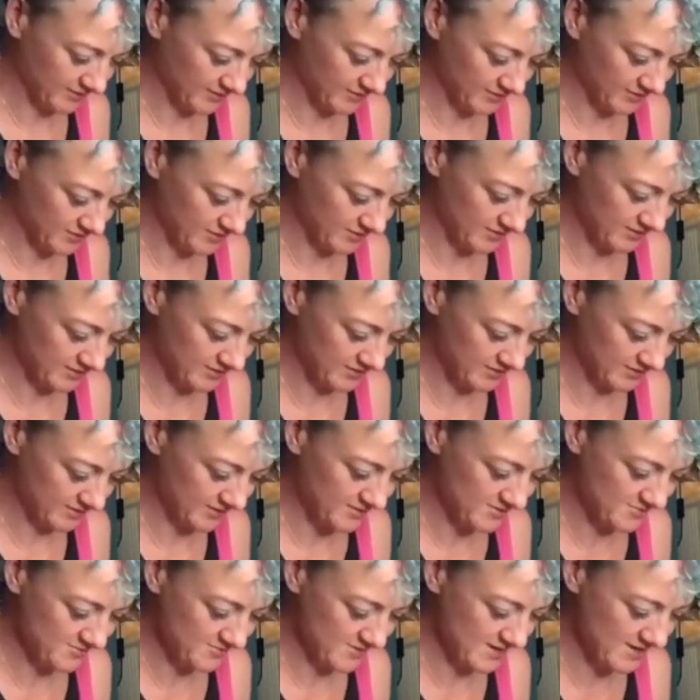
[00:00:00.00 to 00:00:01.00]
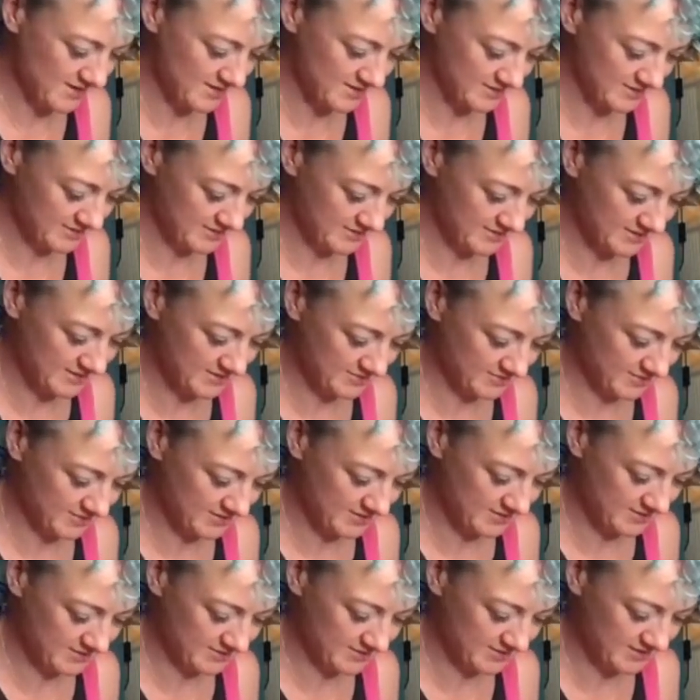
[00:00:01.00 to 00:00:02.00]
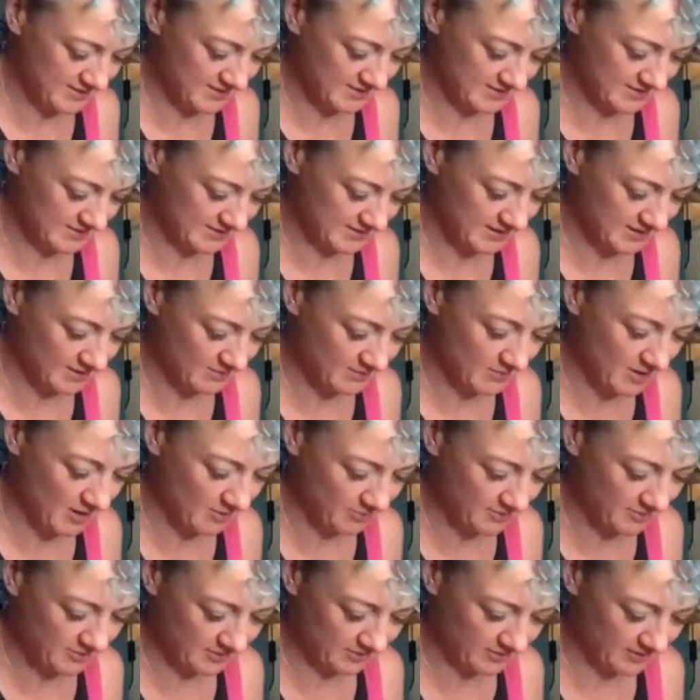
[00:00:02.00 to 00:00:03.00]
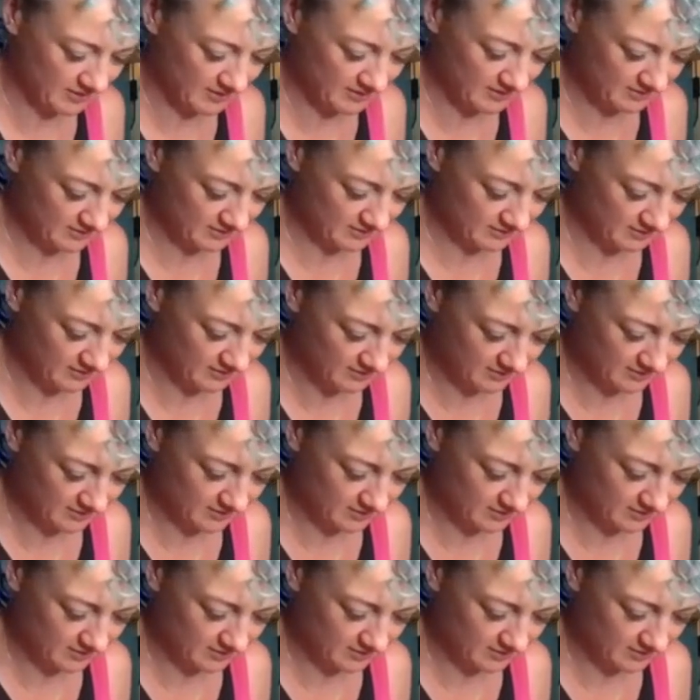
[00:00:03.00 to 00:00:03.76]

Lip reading: Gosh, it's so weird, isn't it? When these things come up and you're like, oh